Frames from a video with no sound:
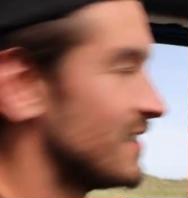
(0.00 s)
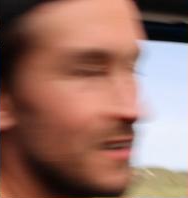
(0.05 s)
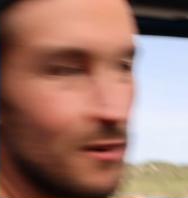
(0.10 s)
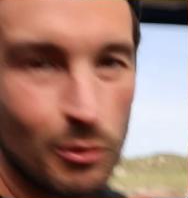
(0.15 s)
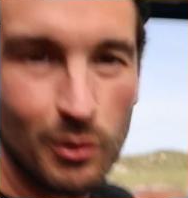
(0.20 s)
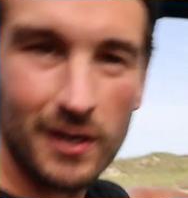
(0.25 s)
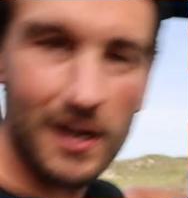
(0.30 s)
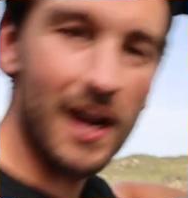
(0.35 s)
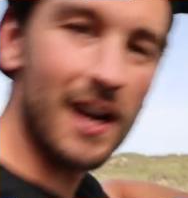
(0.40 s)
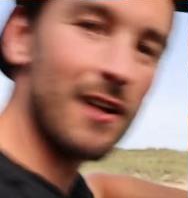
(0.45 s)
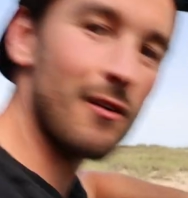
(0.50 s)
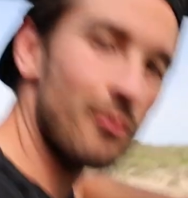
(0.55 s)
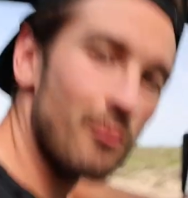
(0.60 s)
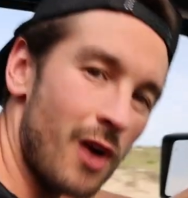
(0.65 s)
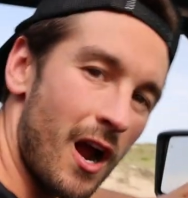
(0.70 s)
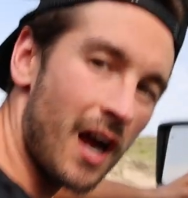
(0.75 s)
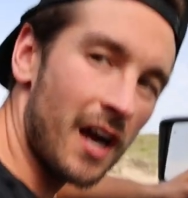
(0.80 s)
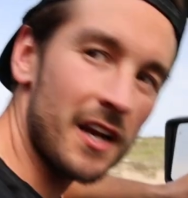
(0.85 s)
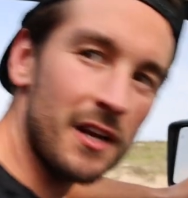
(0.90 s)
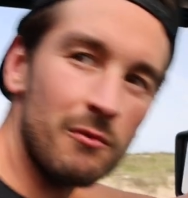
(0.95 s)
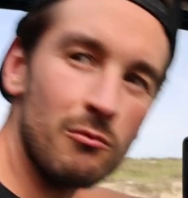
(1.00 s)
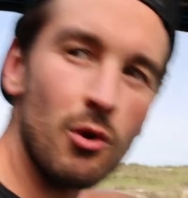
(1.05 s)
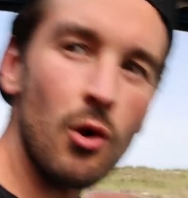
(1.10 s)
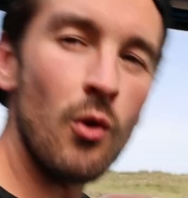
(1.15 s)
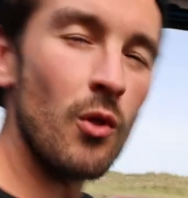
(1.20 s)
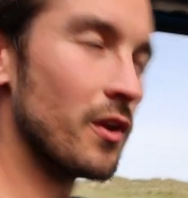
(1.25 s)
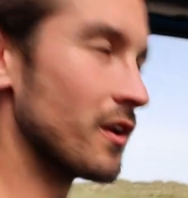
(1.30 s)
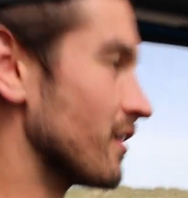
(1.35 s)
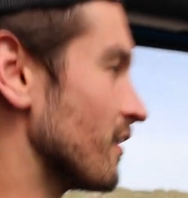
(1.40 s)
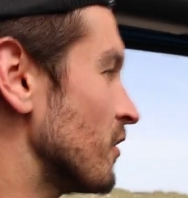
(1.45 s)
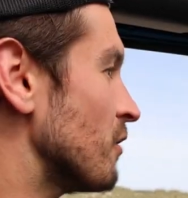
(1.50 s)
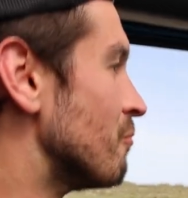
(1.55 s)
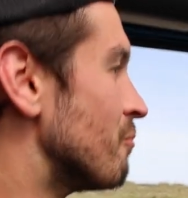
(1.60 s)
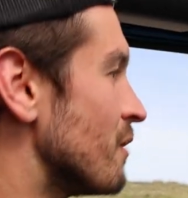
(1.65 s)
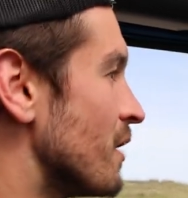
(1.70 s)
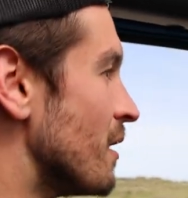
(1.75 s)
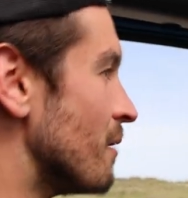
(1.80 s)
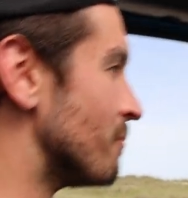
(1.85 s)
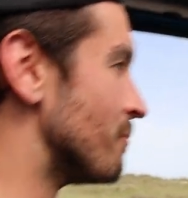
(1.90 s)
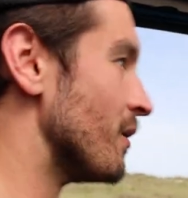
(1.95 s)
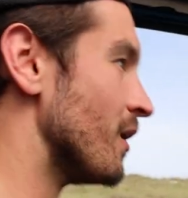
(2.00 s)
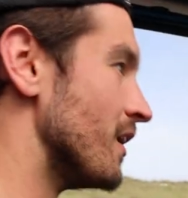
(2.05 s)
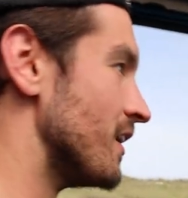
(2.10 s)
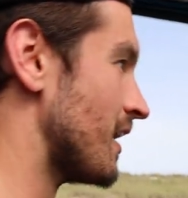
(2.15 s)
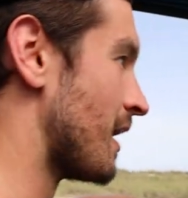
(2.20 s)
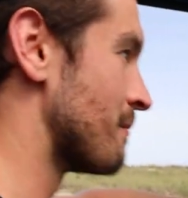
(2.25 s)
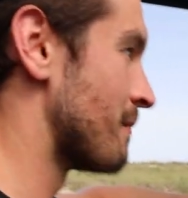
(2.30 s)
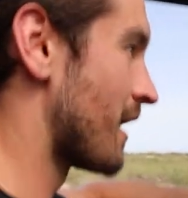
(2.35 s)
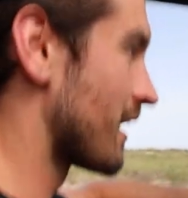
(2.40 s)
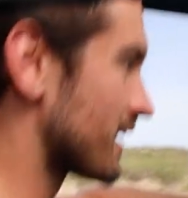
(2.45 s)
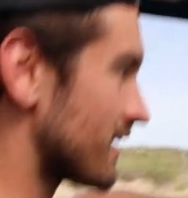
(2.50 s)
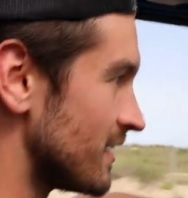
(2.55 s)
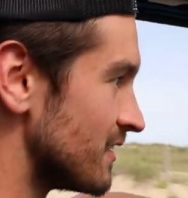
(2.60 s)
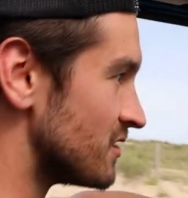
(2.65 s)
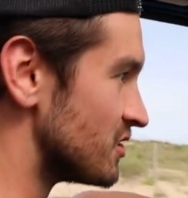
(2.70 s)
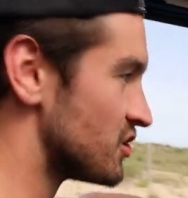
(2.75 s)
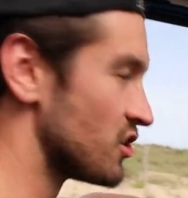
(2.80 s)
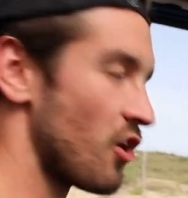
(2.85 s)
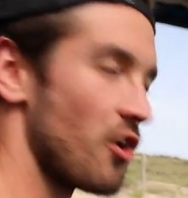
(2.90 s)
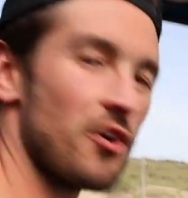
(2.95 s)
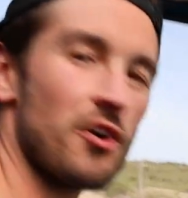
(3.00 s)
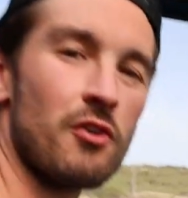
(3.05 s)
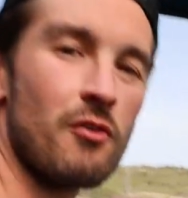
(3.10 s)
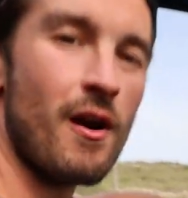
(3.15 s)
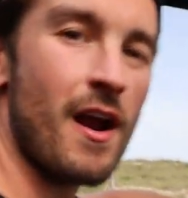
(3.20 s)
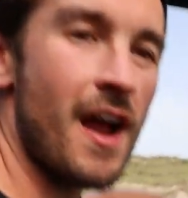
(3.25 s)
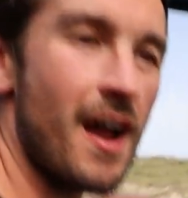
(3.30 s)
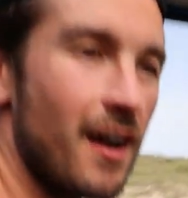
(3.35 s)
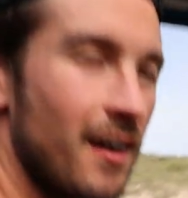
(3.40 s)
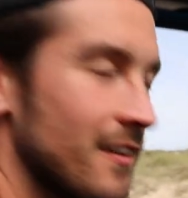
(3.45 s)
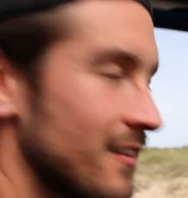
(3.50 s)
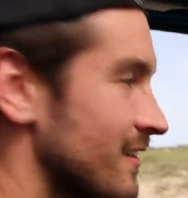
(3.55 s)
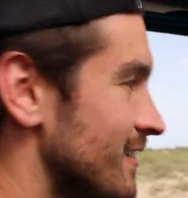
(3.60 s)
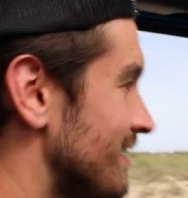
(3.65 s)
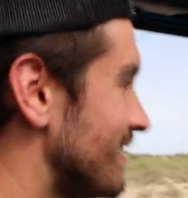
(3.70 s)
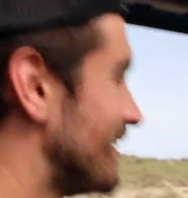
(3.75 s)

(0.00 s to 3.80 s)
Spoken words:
We're kind of rocking and rolling a little bit, but I'm not getting jarred around.